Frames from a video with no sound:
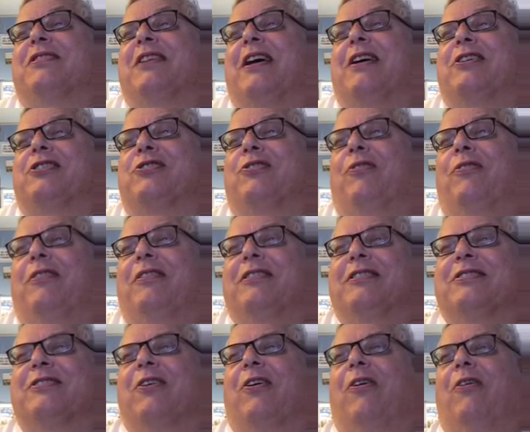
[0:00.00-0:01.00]
sexual
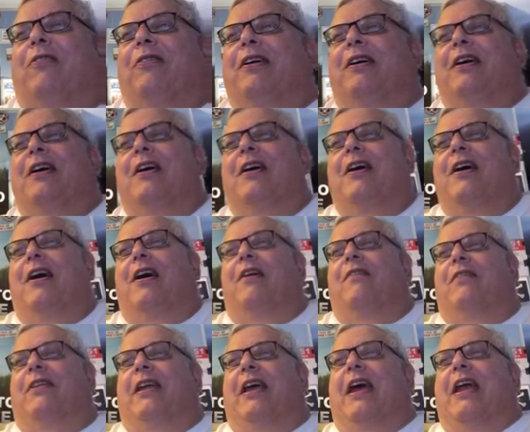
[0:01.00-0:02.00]
assault
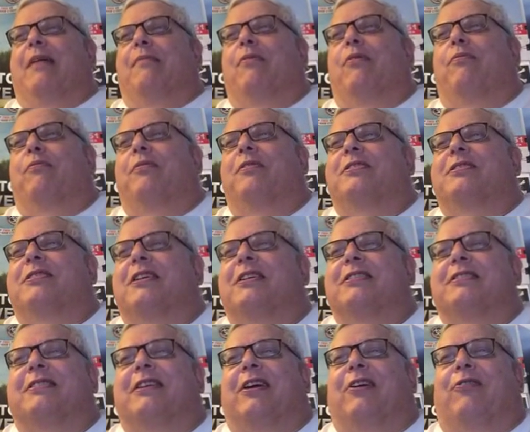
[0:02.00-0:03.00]
of an animal,
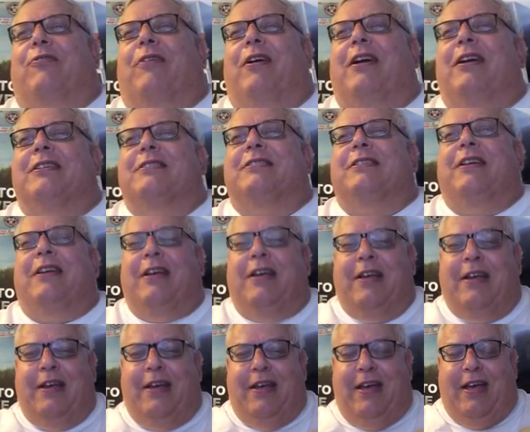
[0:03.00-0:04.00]
resisting arrest,
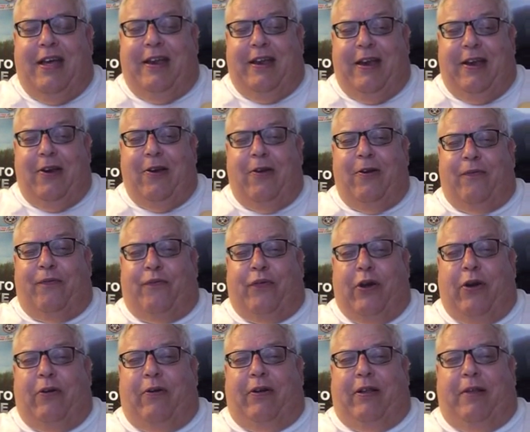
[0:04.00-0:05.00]
and
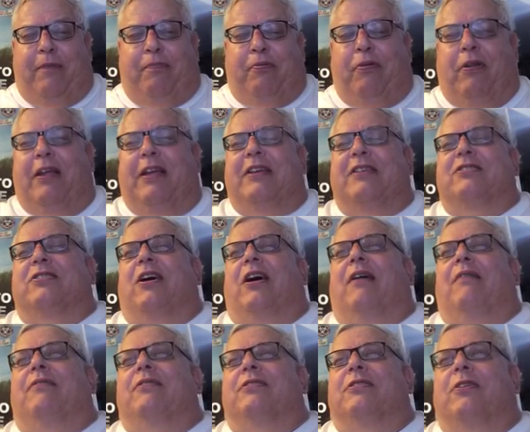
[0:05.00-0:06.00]
interfering with a police
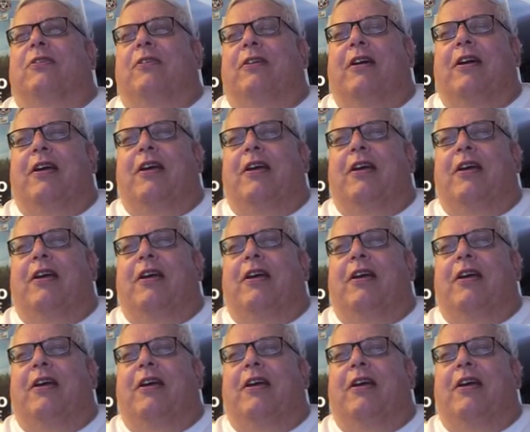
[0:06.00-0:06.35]
officer.